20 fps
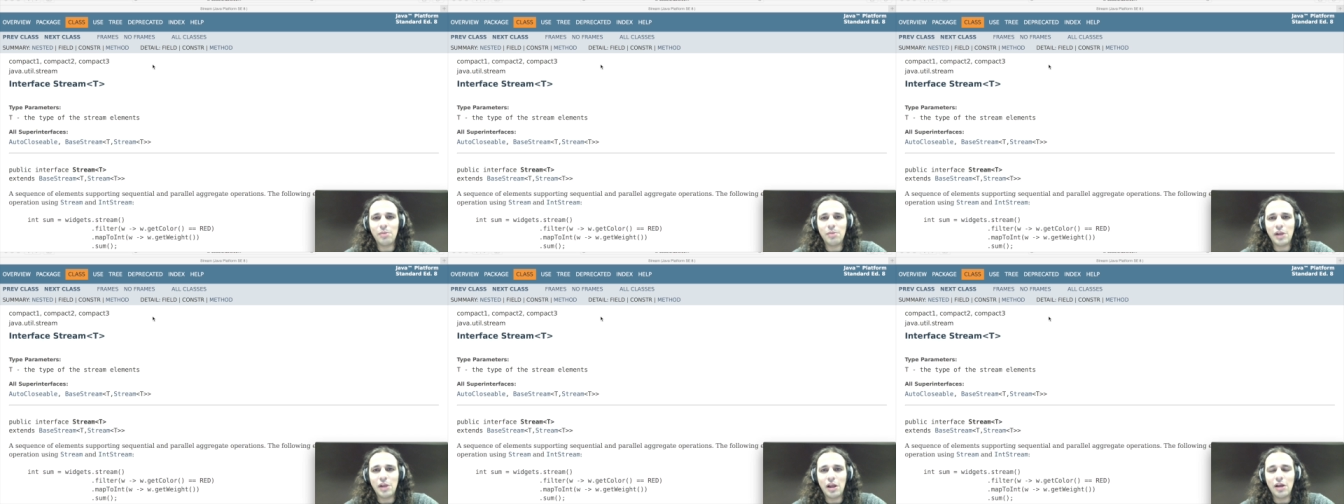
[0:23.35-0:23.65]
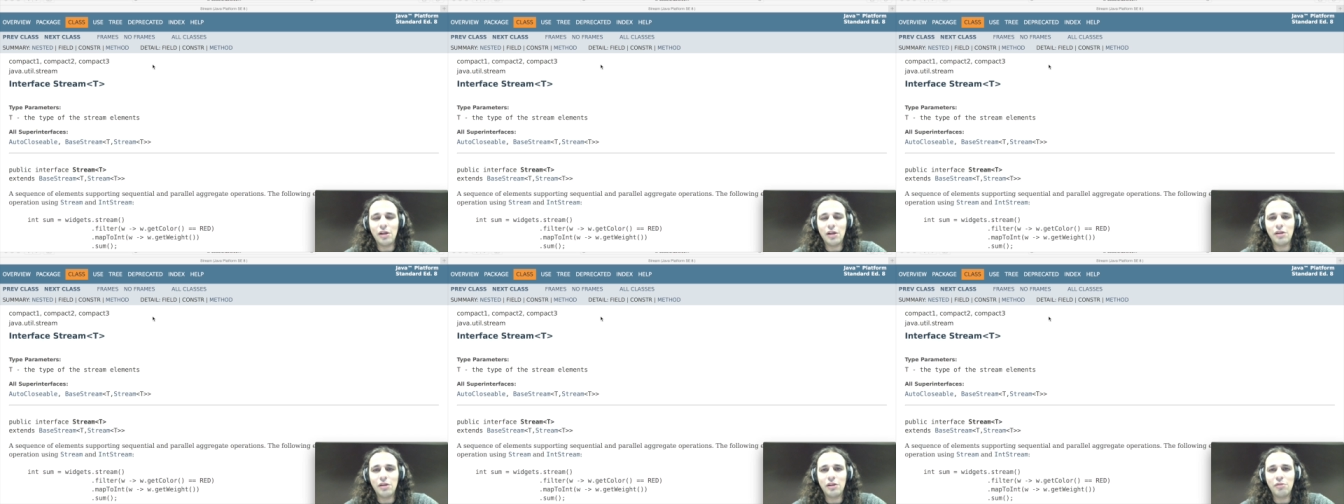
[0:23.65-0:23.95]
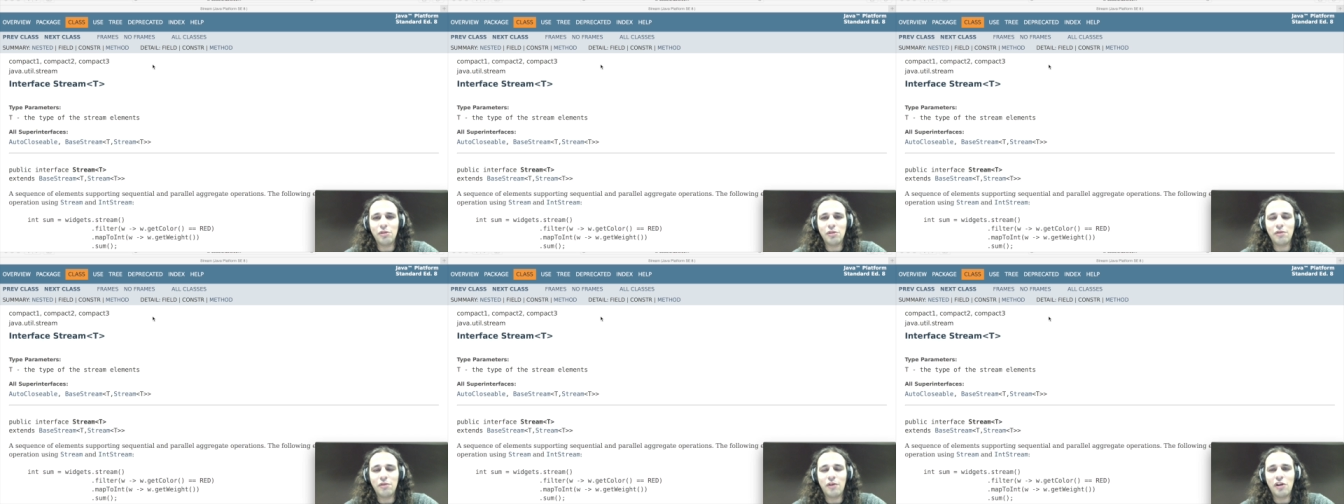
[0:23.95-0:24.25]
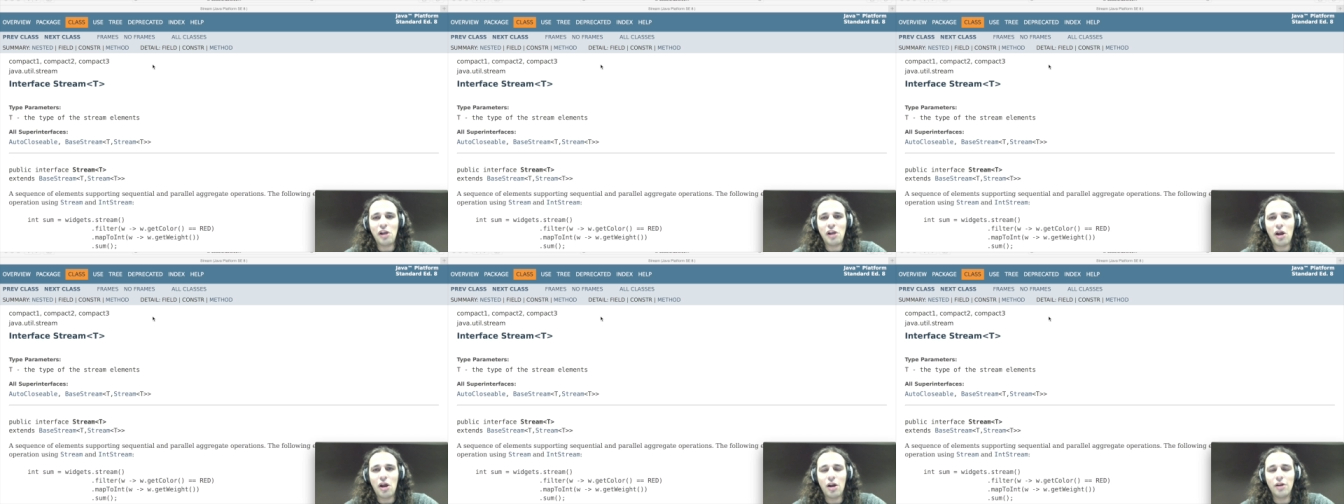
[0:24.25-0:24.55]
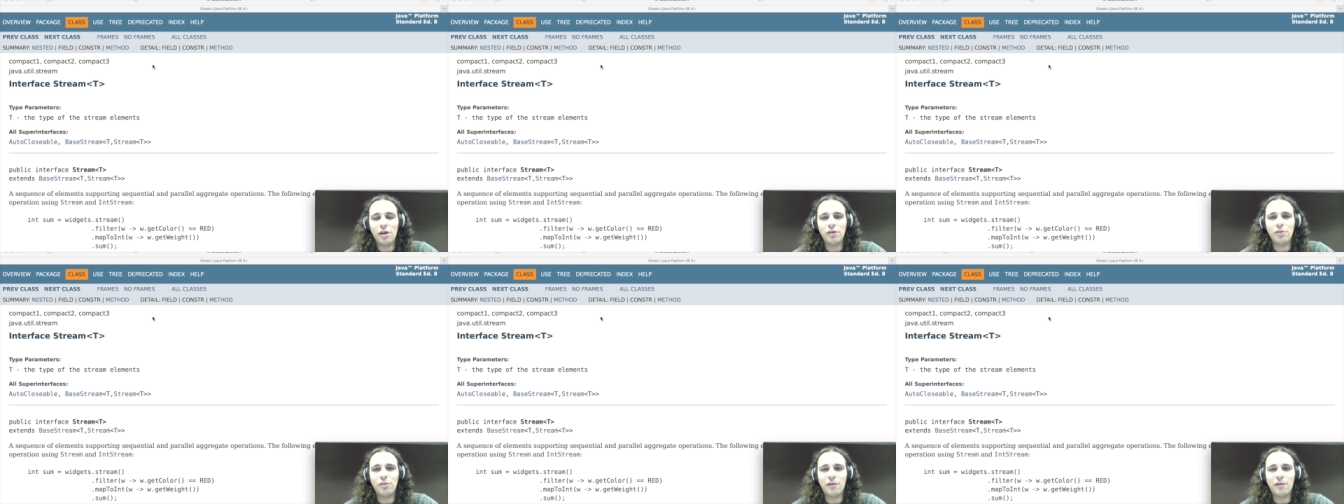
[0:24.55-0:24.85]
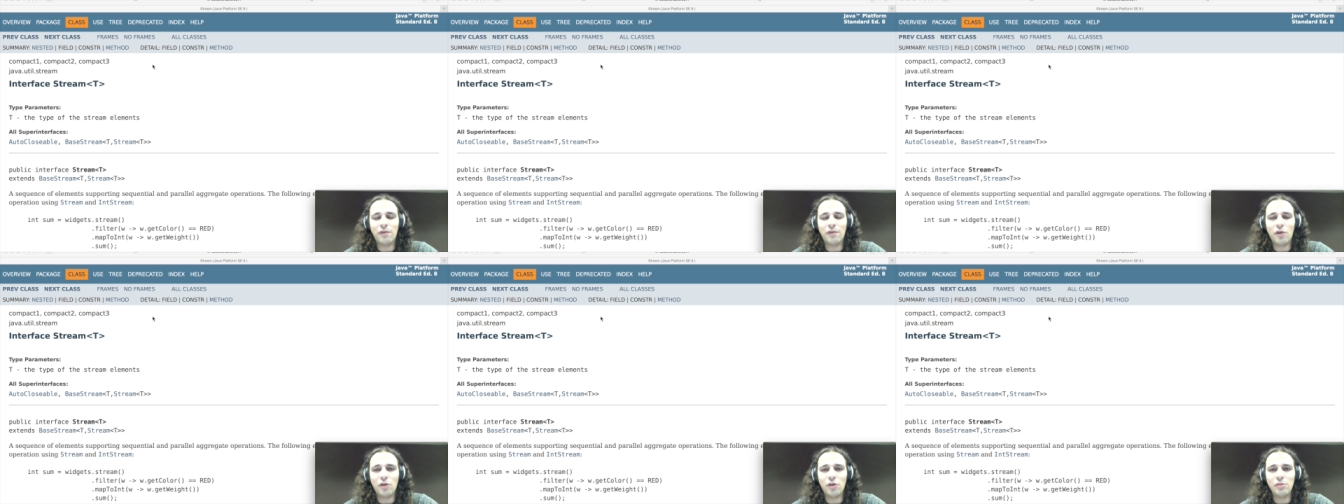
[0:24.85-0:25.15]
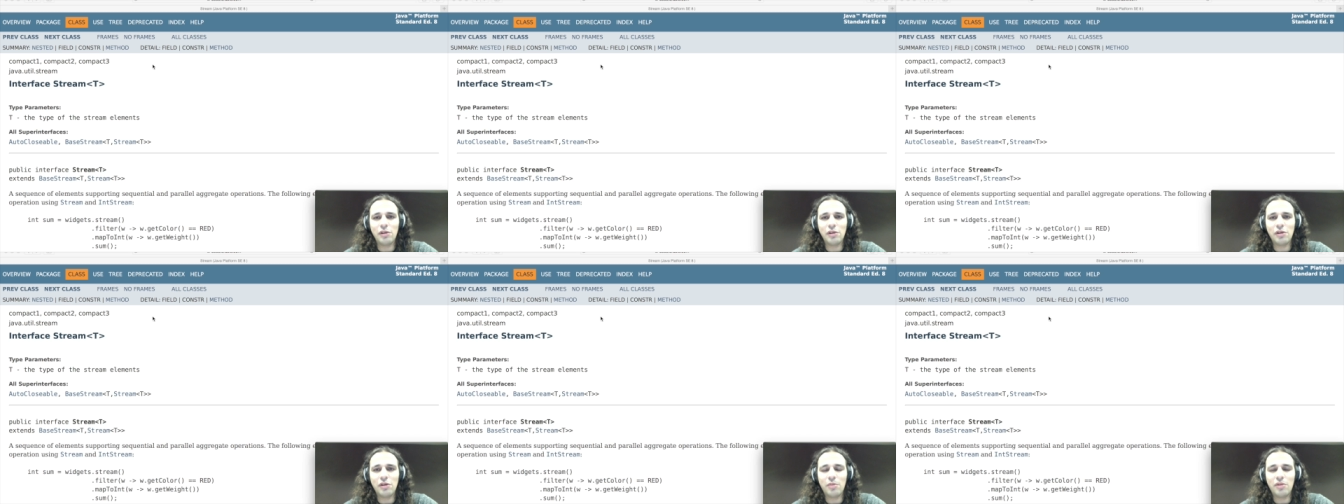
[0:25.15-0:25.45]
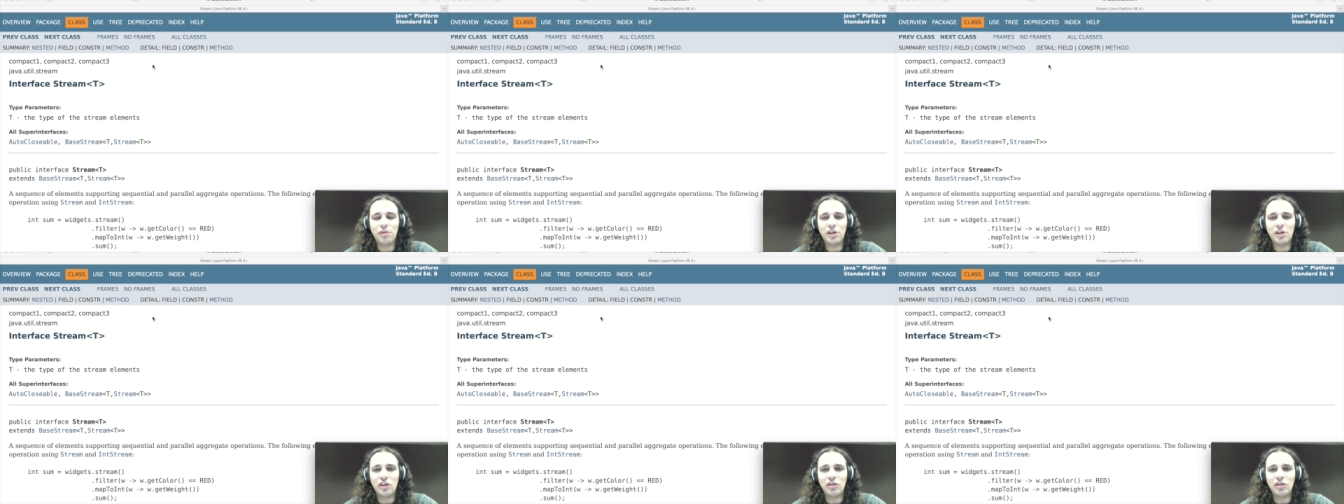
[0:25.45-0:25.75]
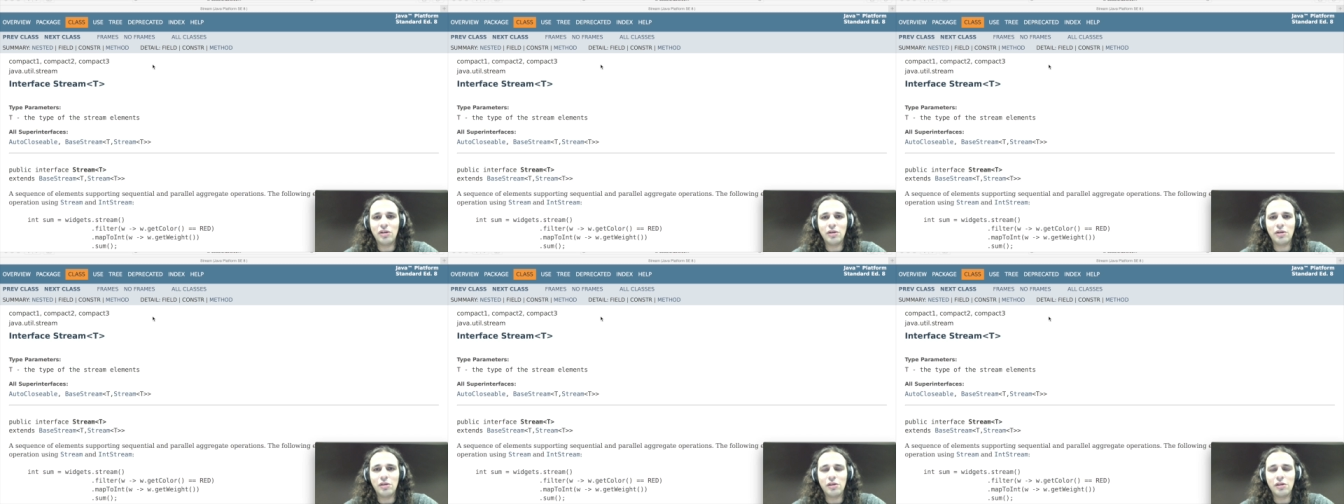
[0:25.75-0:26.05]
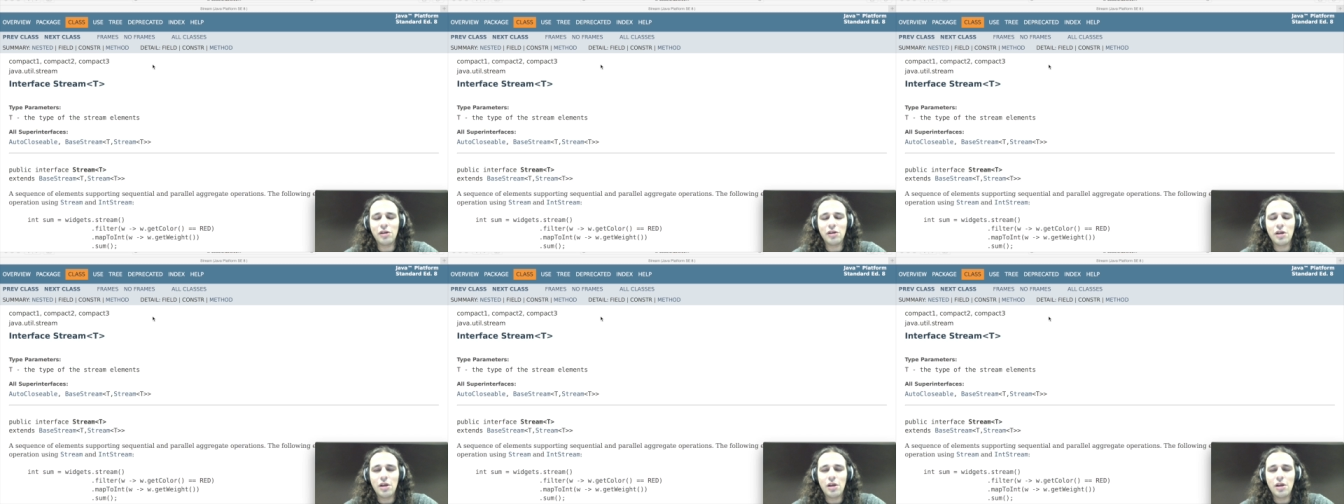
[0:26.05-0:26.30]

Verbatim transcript: because it was very hard to perform these operations